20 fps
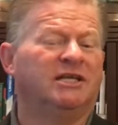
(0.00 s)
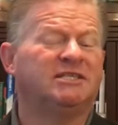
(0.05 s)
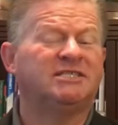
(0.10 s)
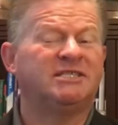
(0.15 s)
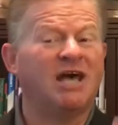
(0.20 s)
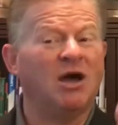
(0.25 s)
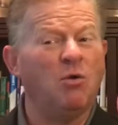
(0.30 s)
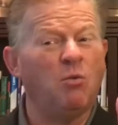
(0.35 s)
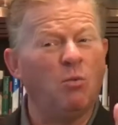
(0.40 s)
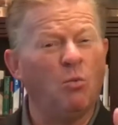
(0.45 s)
It's
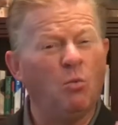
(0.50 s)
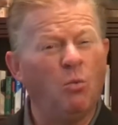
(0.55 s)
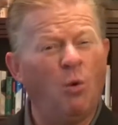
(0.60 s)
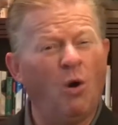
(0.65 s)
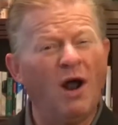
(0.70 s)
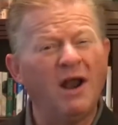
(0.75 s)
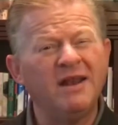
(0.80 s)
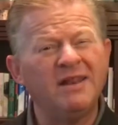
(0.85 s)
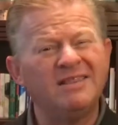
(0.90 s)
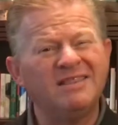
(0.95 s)
that
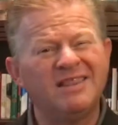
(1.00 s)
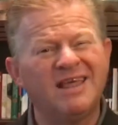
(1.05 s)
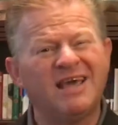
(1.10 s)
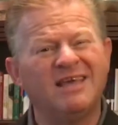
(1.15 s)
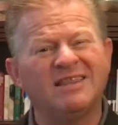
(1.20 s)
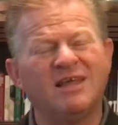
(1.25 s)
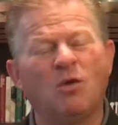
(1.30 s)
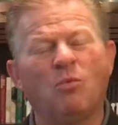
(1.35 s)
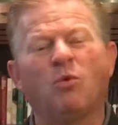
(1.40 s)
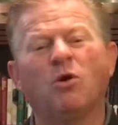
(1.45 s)
one
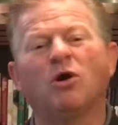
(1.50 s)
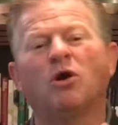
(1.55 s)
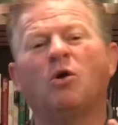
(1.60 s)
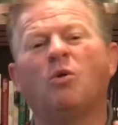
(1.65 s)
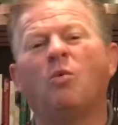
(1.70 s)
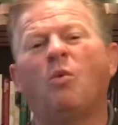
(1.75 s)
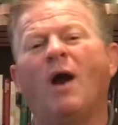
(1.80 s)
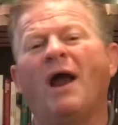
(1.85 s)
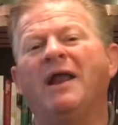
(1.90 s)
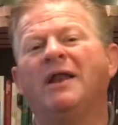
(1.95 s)
thing they
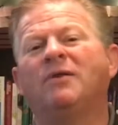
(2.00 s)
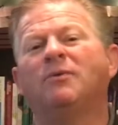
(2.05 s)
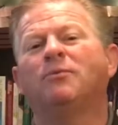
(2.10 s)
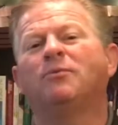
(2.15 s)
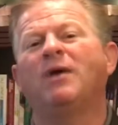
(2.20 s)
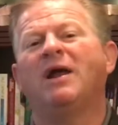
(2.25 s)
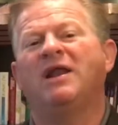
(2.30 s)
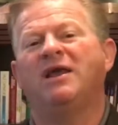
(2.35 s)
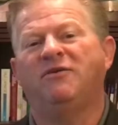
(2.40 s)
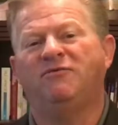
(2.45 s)
weren't quite
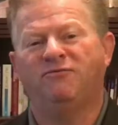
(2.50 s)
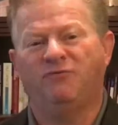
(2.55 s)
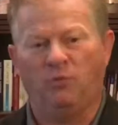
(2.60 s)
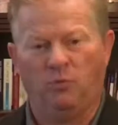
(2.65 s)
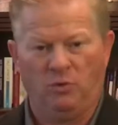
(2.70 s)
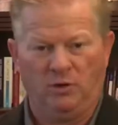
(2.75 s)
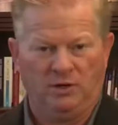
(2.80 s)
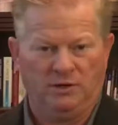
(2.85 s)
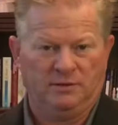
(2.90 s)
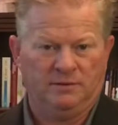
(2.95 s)
ready
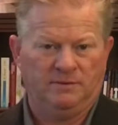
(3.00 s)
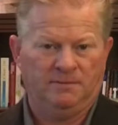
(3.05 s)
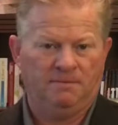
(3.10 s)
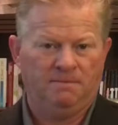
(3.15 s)
for.